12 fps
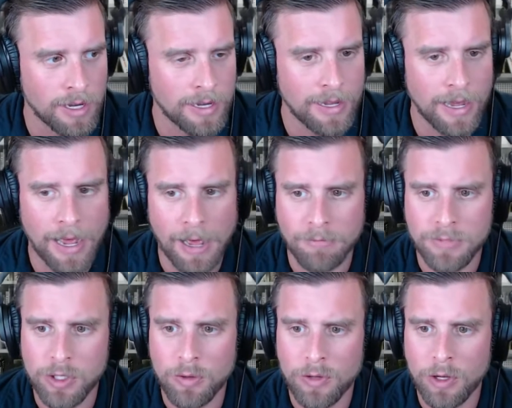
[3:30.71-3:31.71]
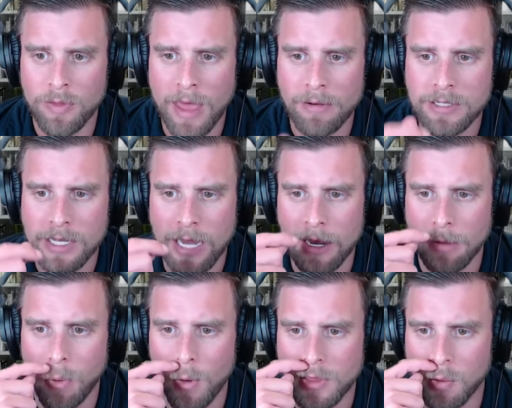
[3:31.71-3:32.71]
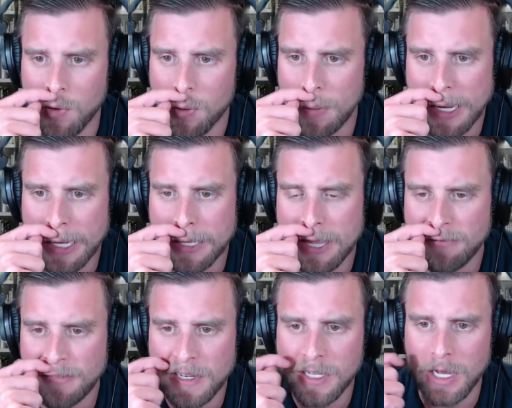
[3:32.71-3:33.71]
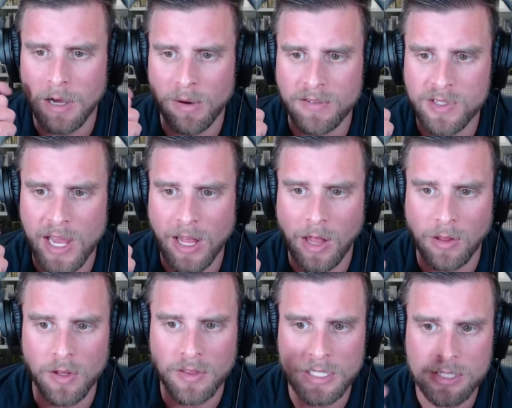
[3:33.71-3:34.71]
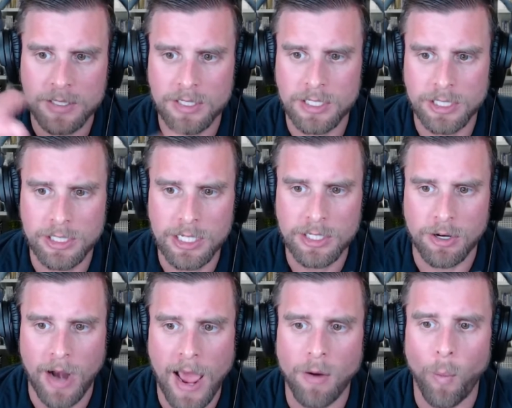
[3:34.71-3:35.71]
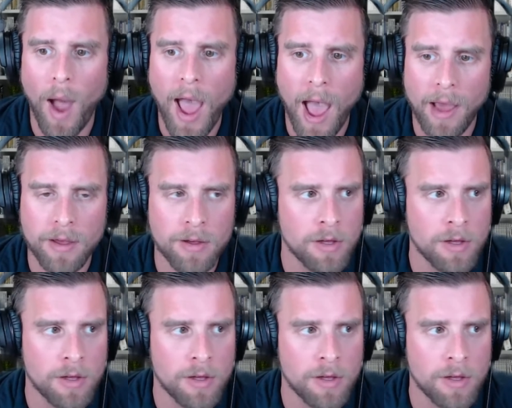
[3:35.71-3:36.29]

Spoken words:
So, that was the kind of the point that we were making in that video of saying, like, look, these things are out of whack.